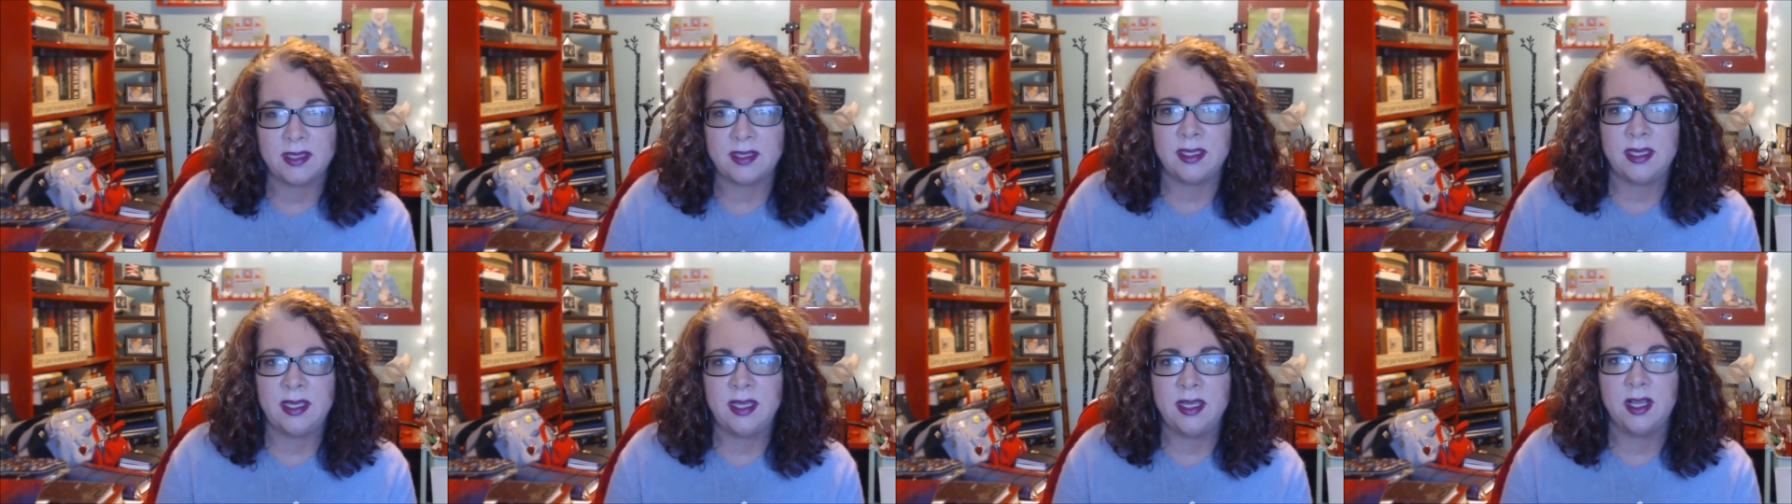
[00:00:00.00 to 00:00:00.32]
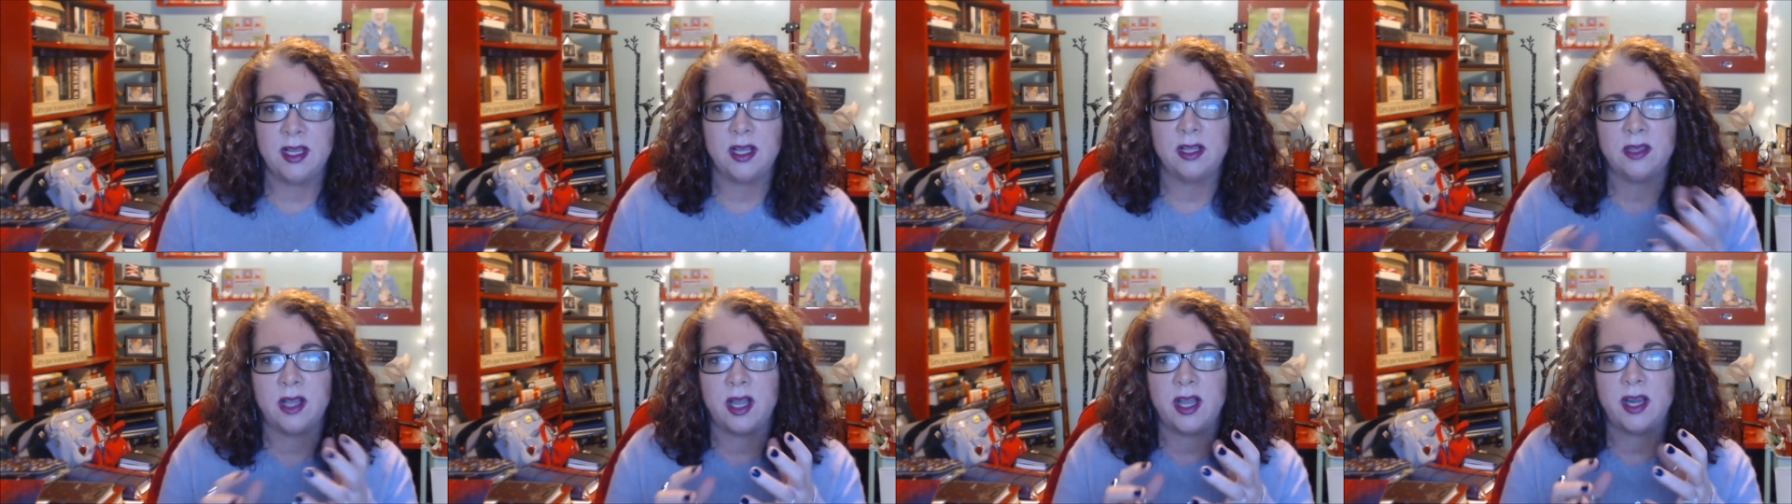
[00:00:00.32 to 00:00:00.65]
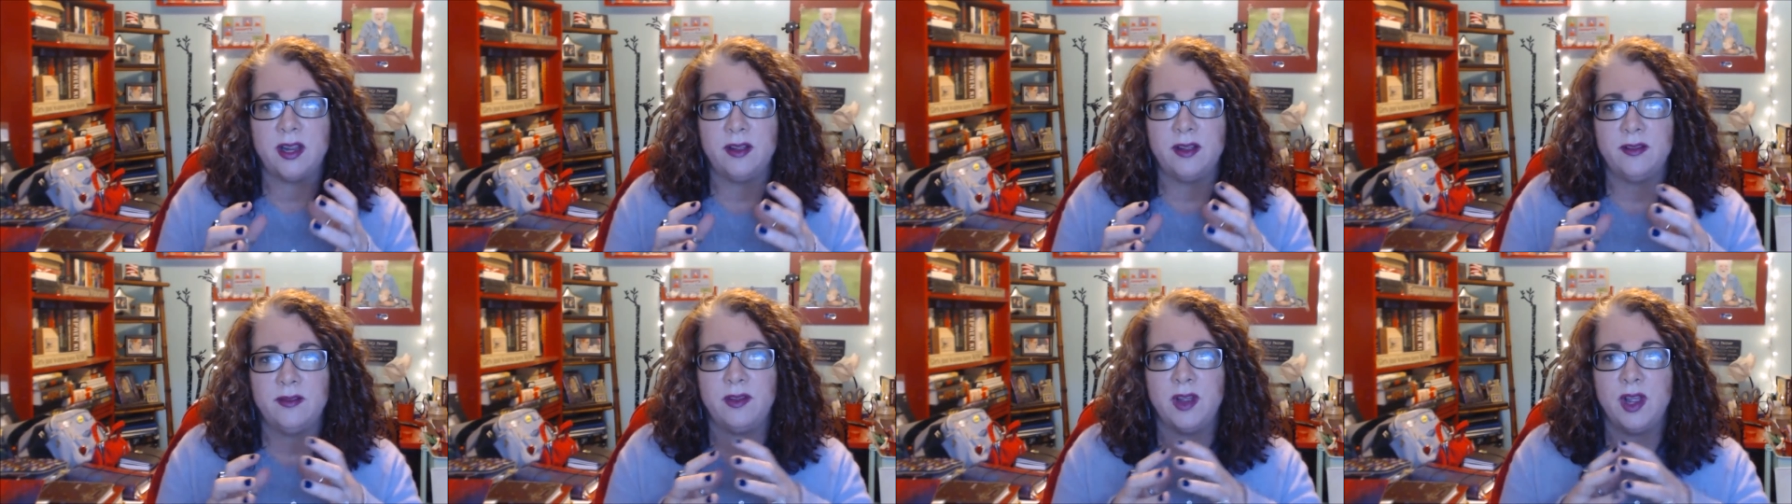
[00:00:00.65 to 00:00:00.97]
I see a
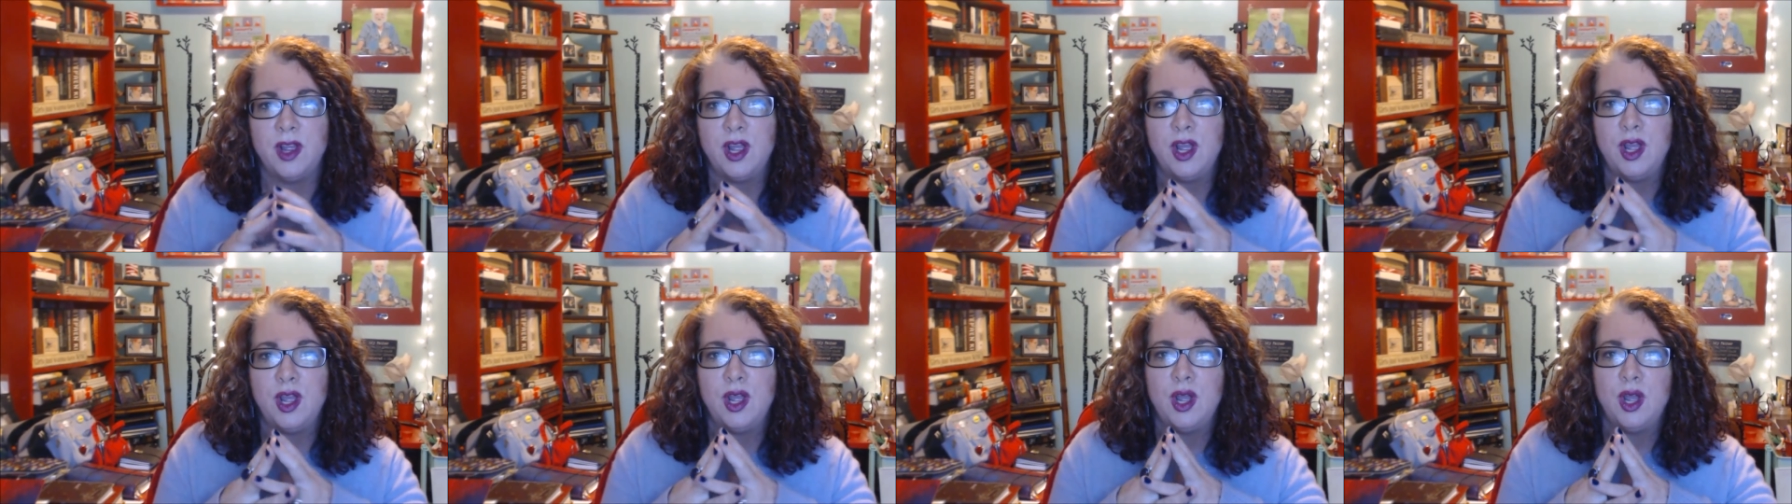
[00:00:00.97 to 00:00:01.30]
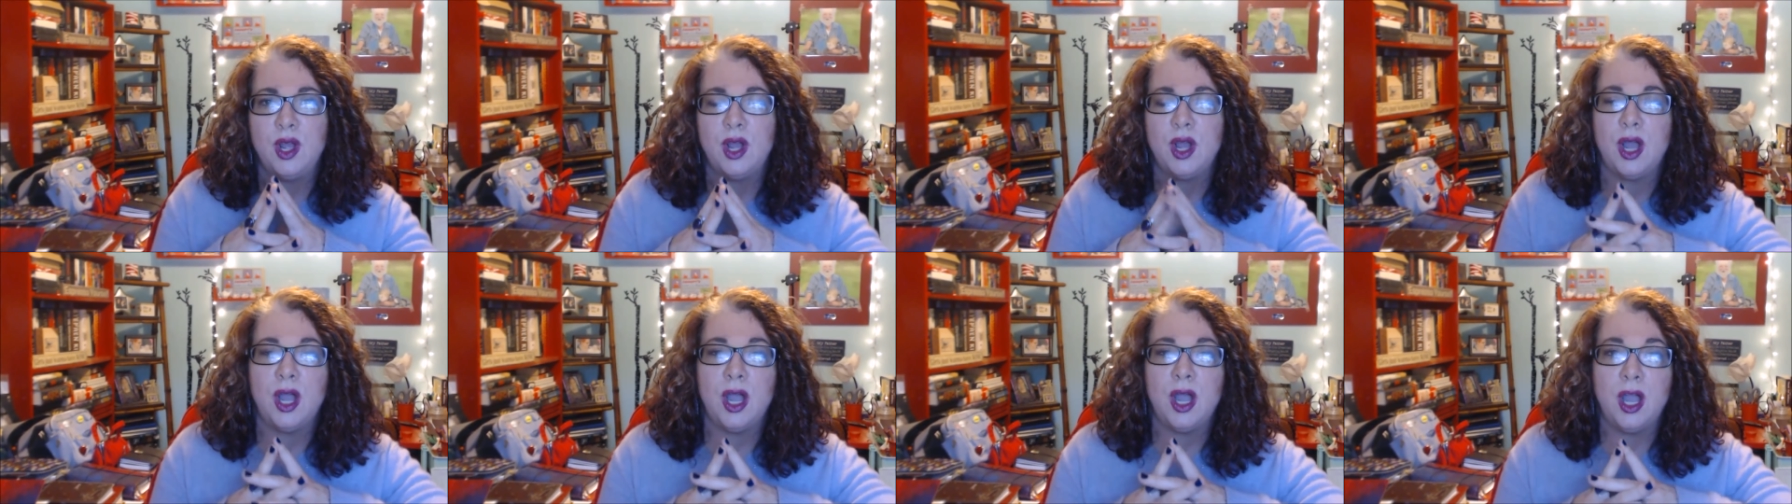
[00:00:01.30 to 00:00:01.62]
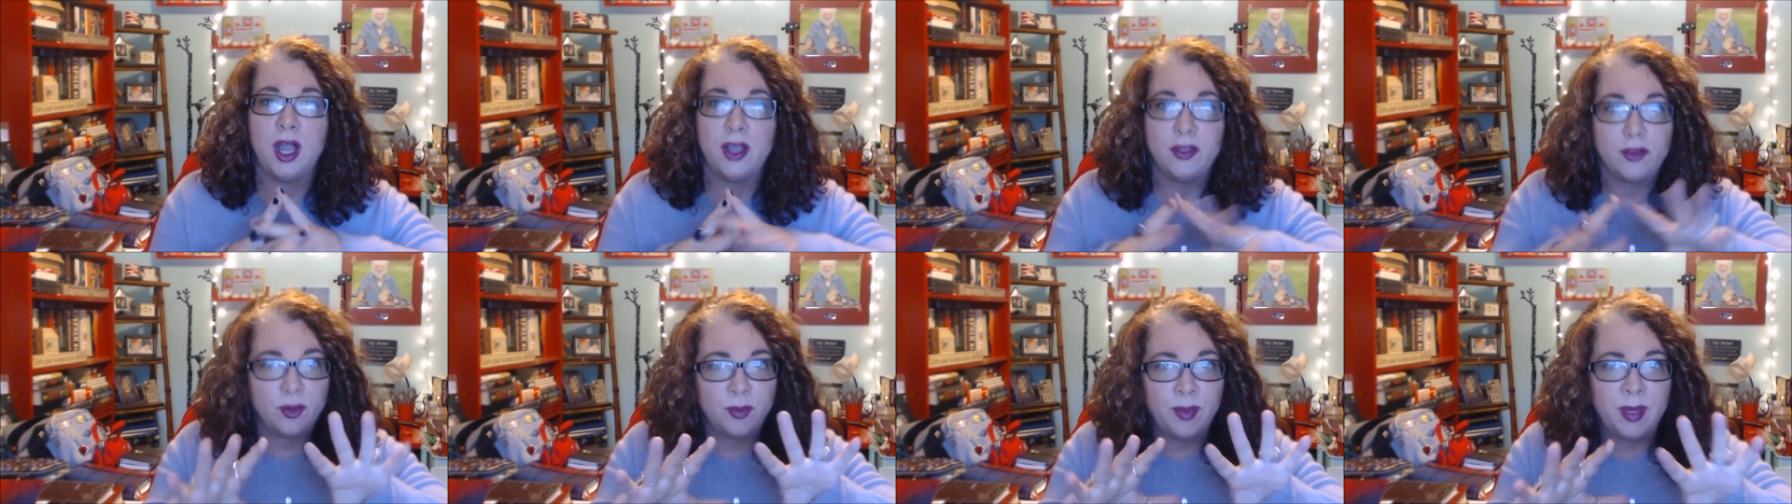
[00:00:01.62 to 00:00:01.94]
lot of
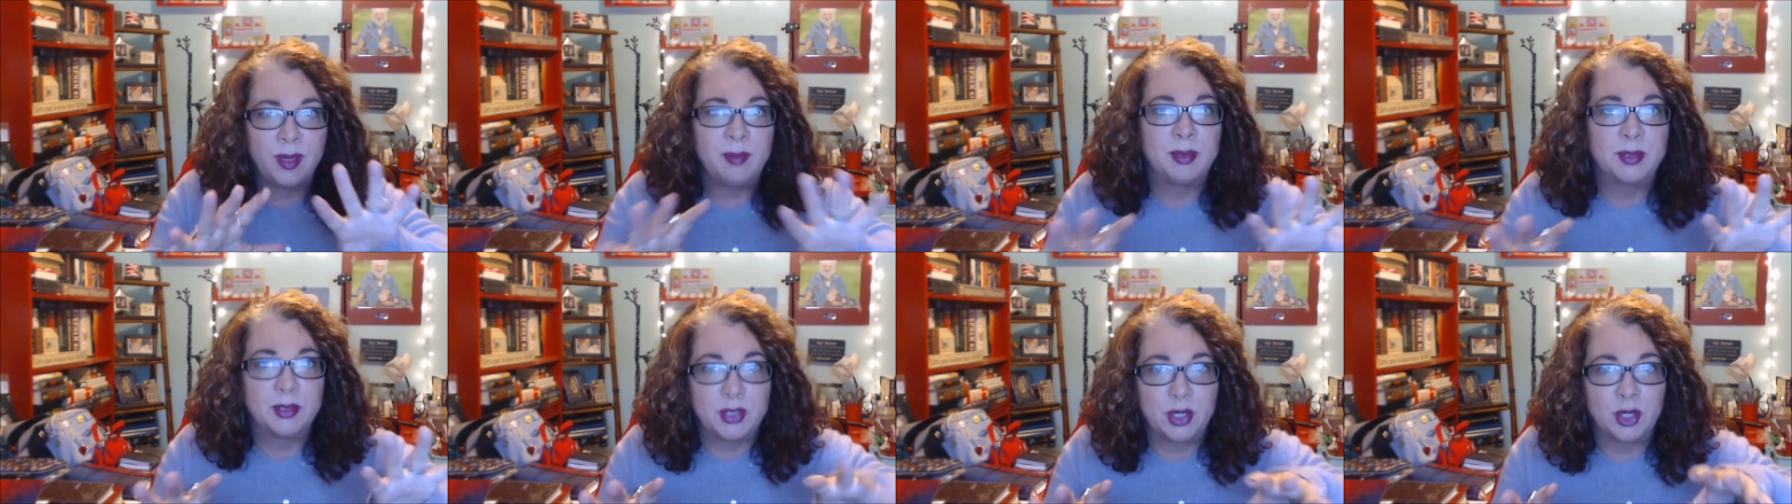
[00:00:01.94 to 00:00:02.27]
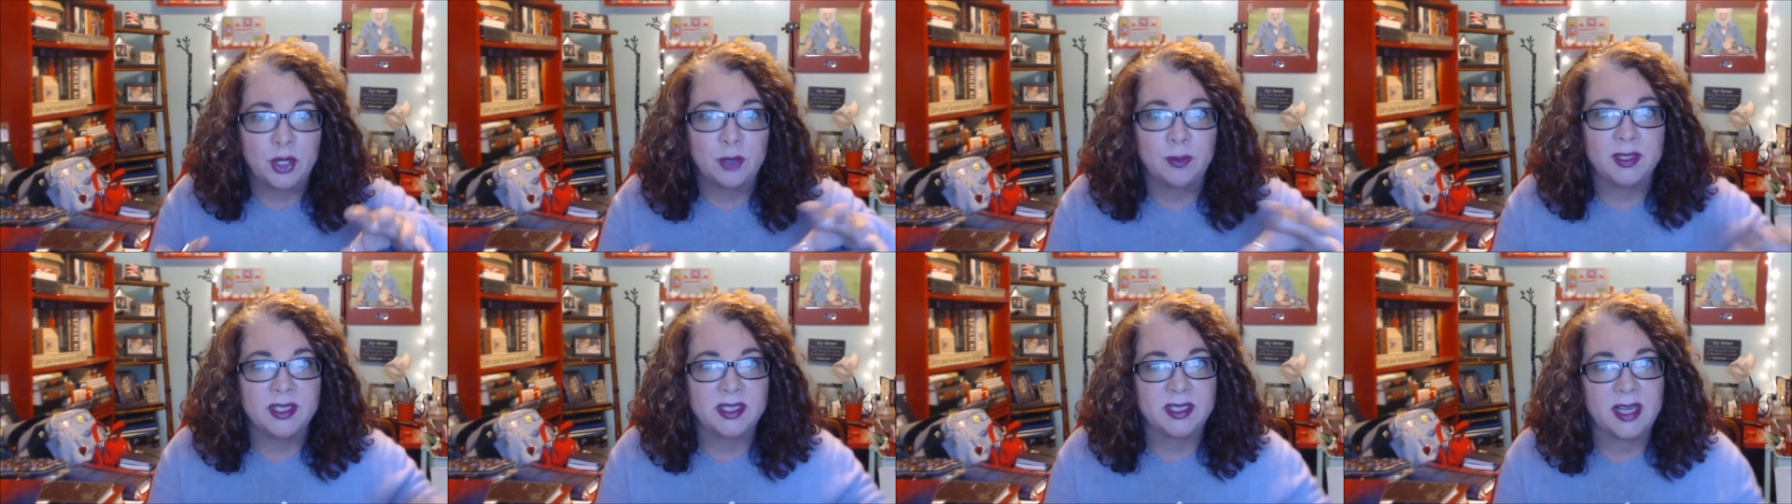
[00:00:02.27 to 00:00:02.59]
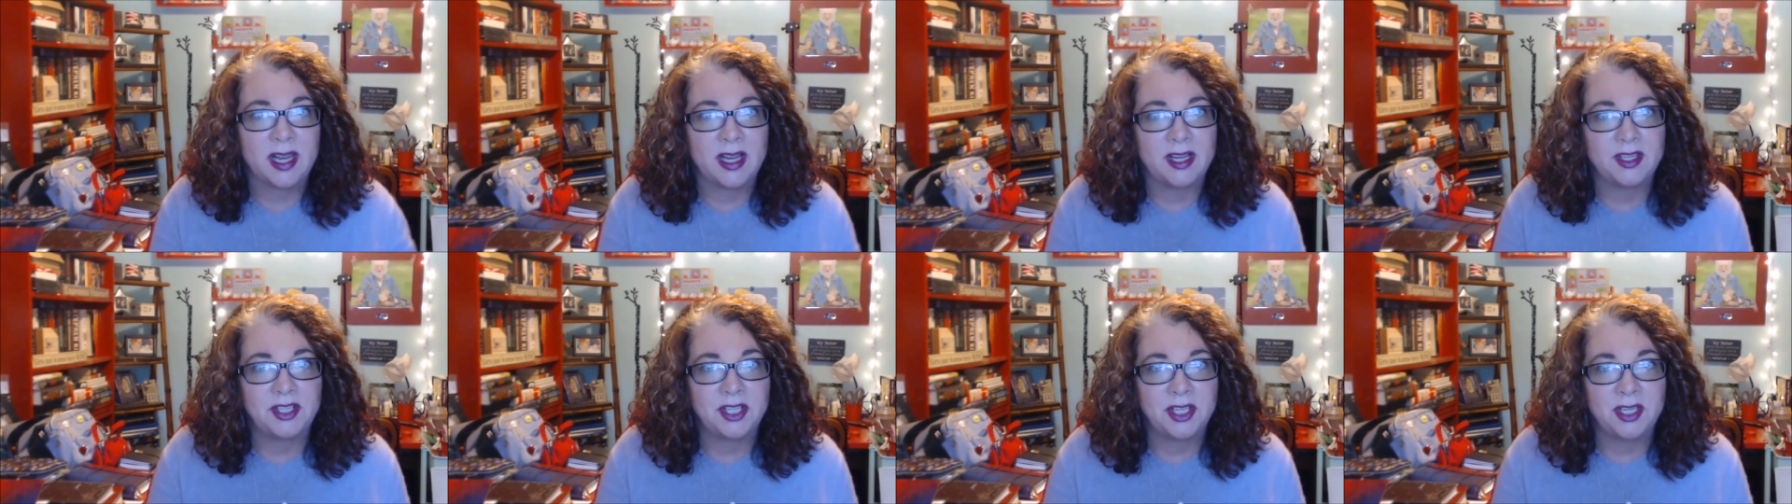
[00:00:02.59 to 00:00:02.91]
other people's urban
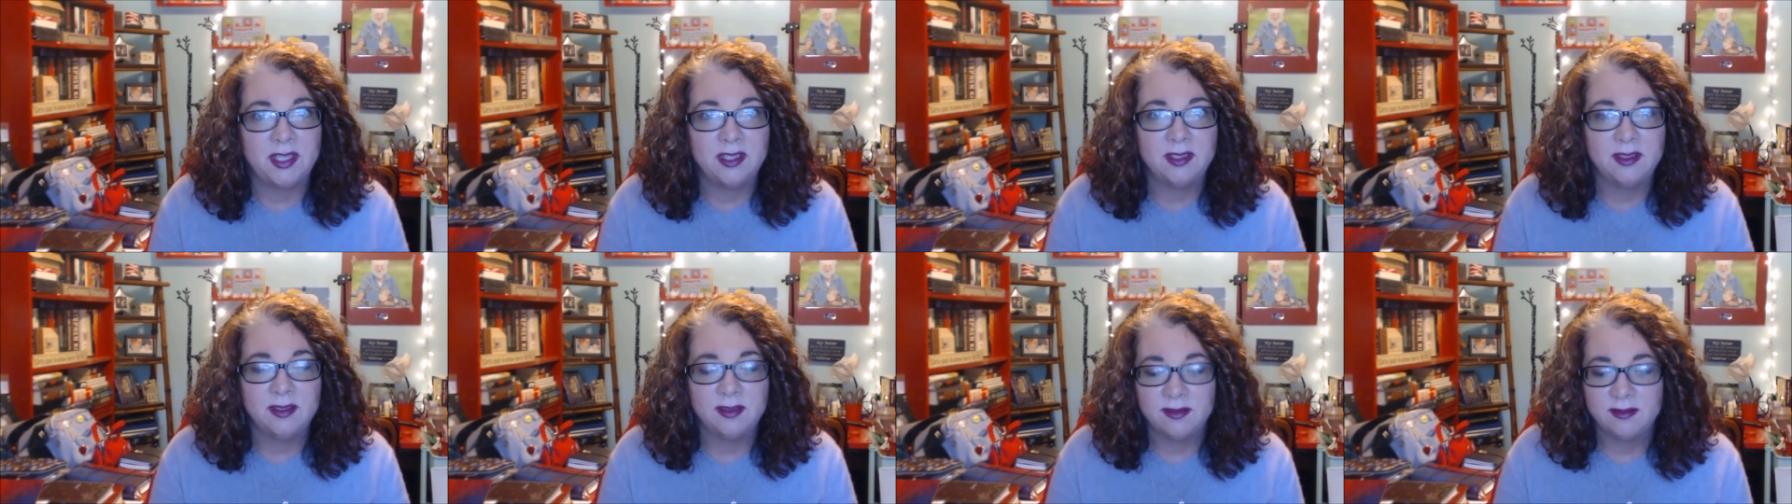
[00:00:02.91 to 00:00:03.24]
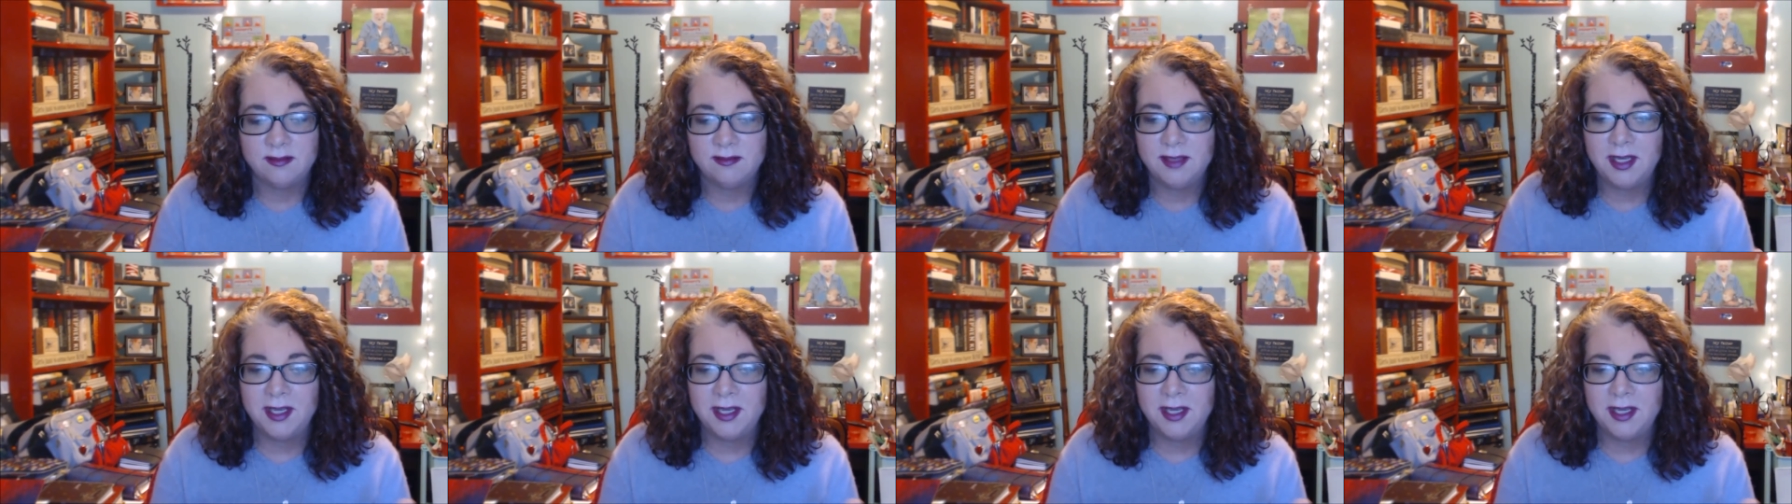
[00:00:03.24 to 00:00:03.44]
sketching,